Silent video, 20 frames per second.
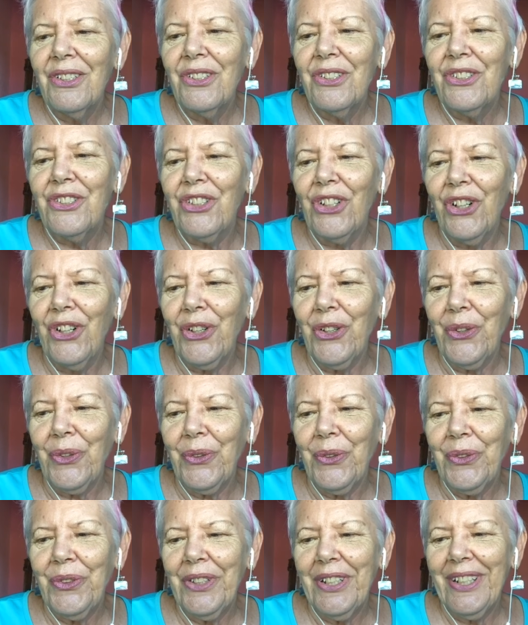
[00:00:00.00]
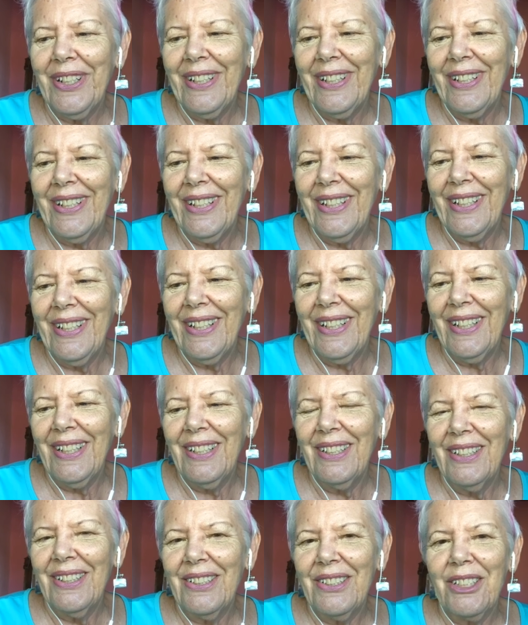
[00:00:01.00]
So
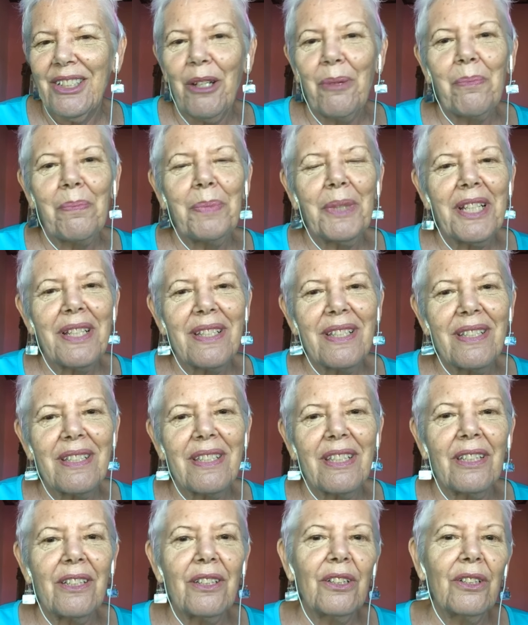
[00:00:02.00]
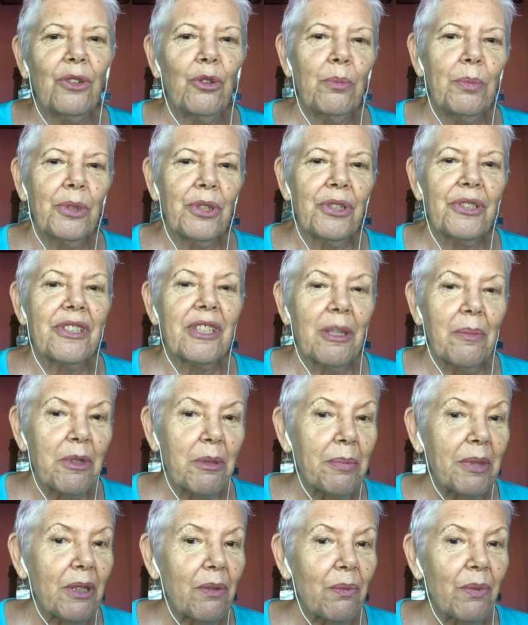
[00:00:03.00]
some places in Ubud seem
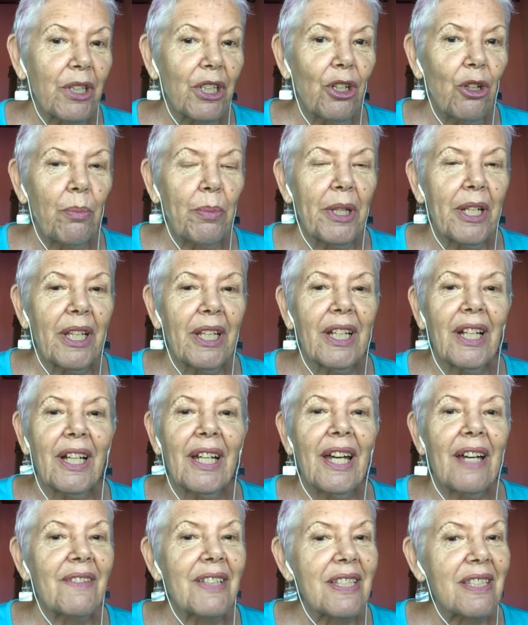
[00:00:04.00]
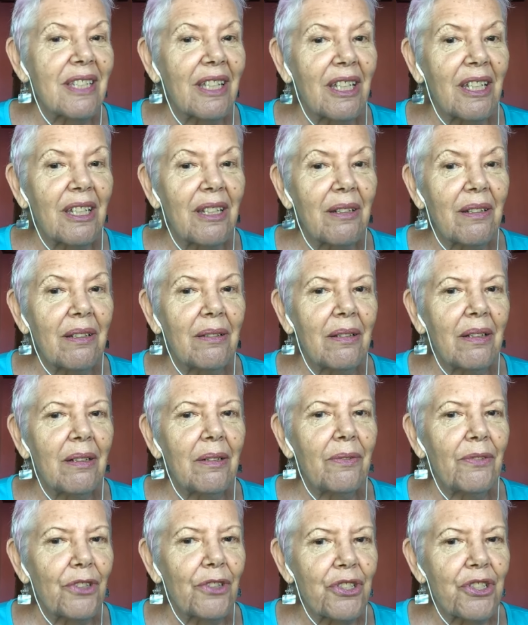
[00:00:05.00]
to be reopening. I haven't seen it
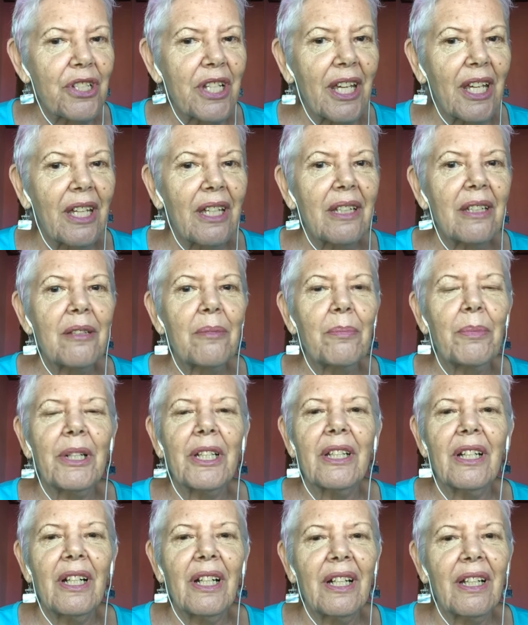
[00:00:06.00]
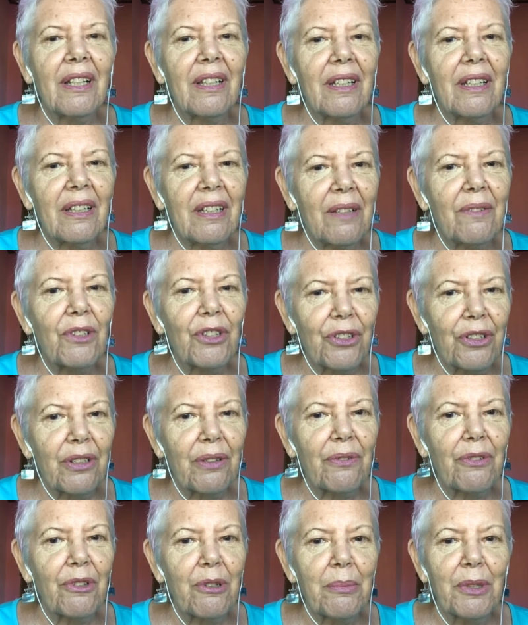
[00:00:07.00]
firsthand, but I have heard
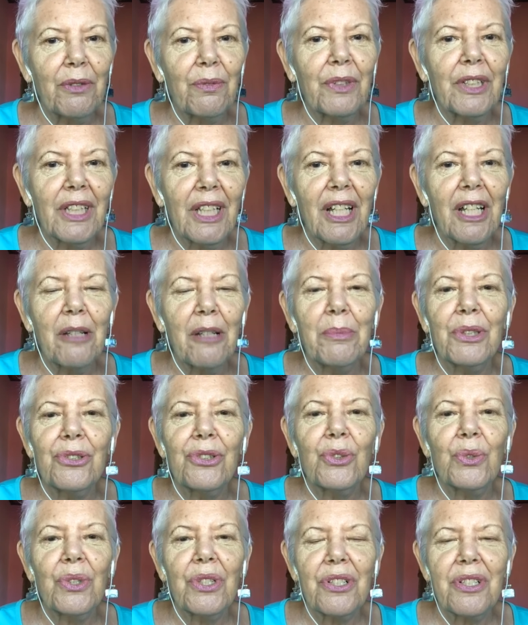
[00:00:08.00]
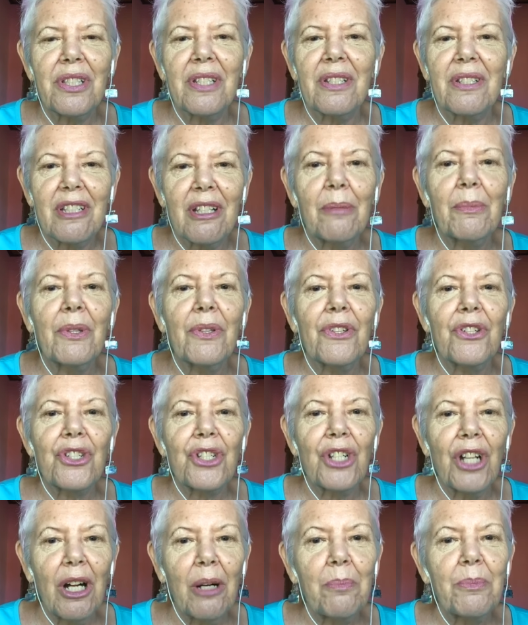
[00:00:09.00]
it from a reliable source that some of the
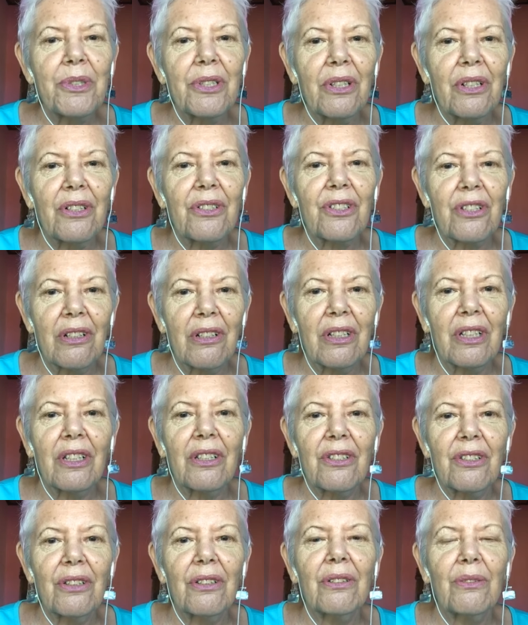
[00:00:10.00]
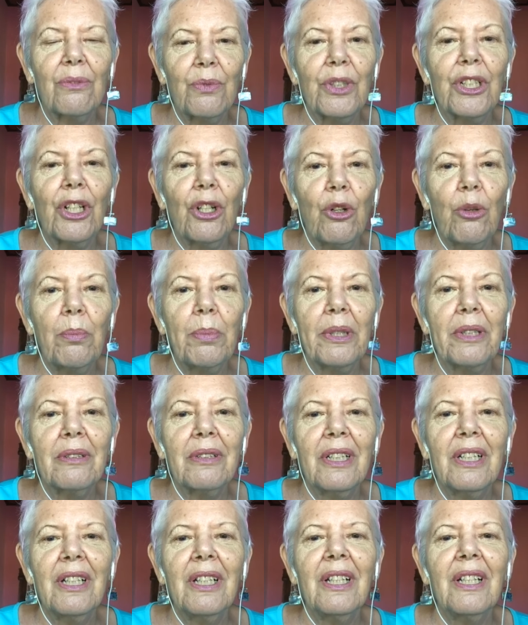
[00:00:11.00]
shops are starting to
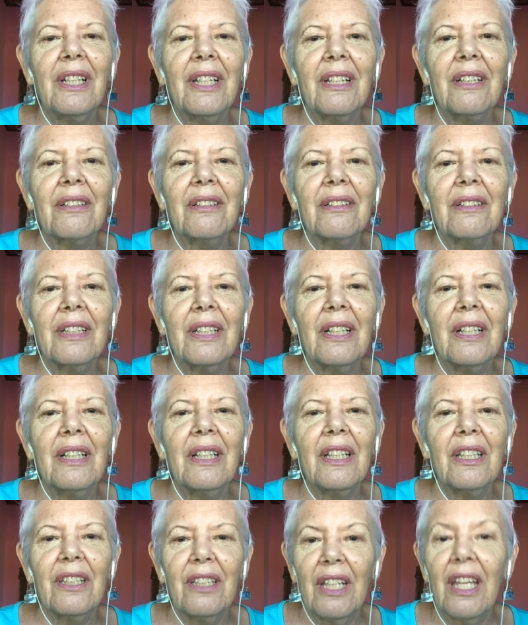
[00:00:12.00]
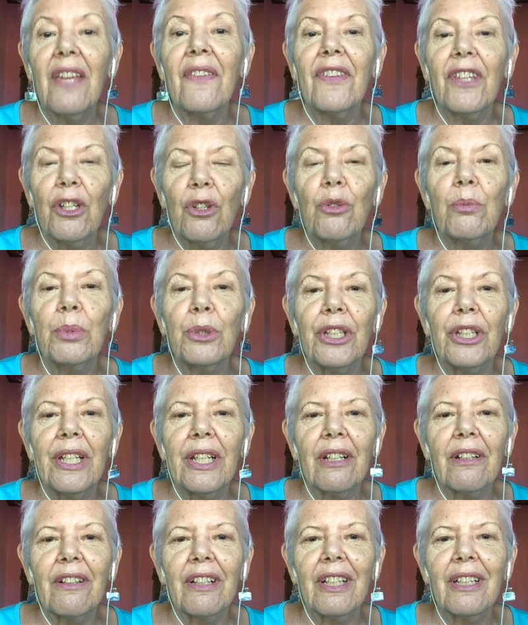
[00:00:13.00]
reopen here in the Ubud
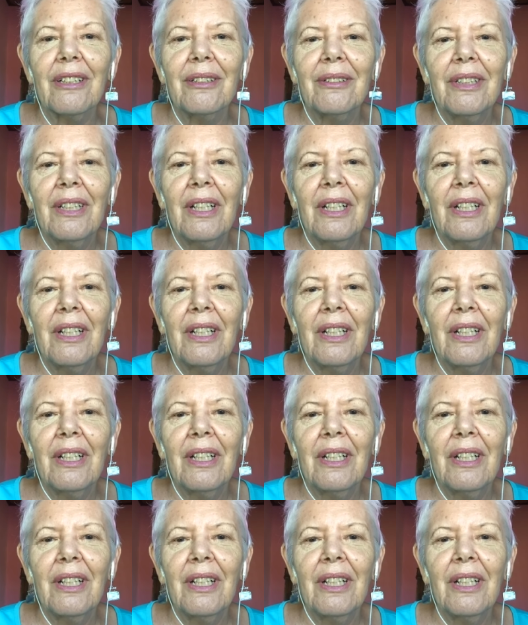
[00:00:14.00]
area.